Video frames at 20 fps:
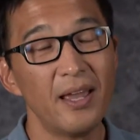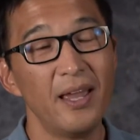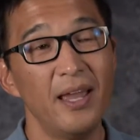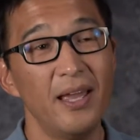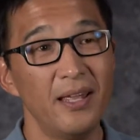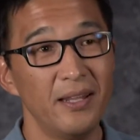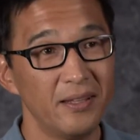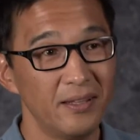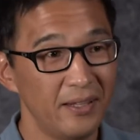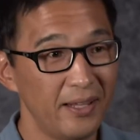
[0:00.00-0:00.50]

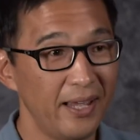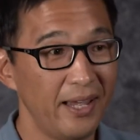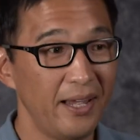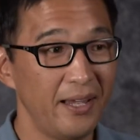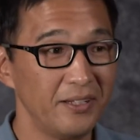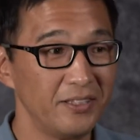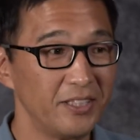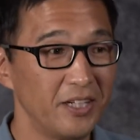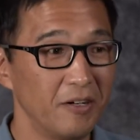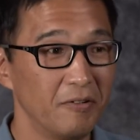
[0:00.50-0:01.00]
And
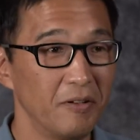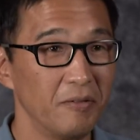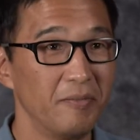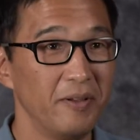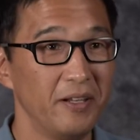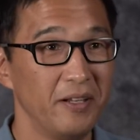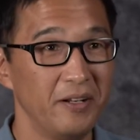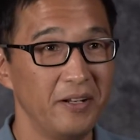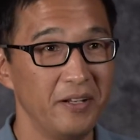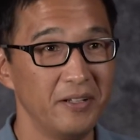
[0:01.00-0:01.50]
they shared with
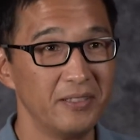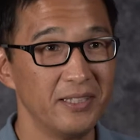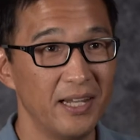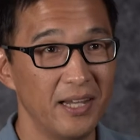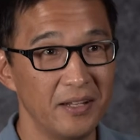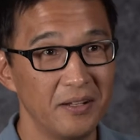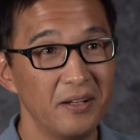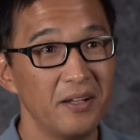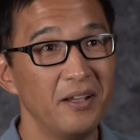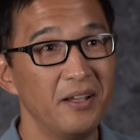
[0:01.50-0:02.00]
me the news
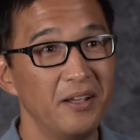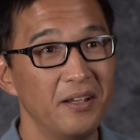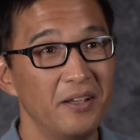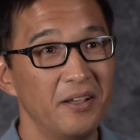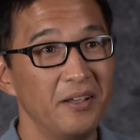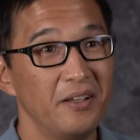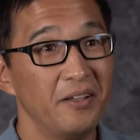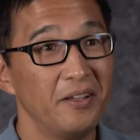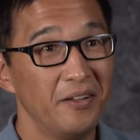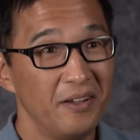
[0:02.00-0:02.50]
that
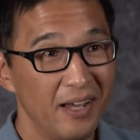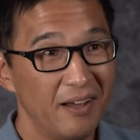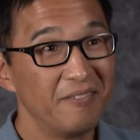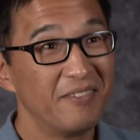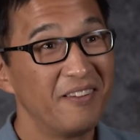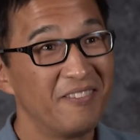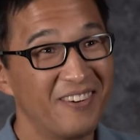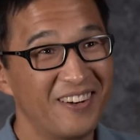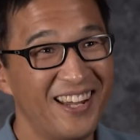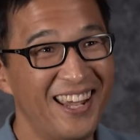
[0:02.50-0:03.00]
you have
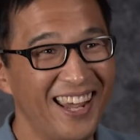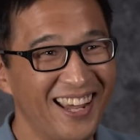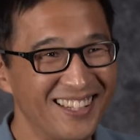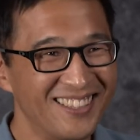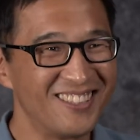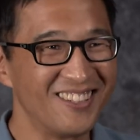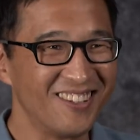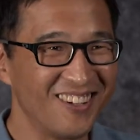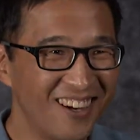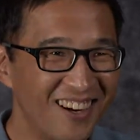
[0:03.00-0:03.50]
liver
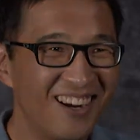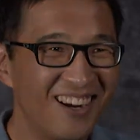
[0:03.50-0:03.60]
cancer.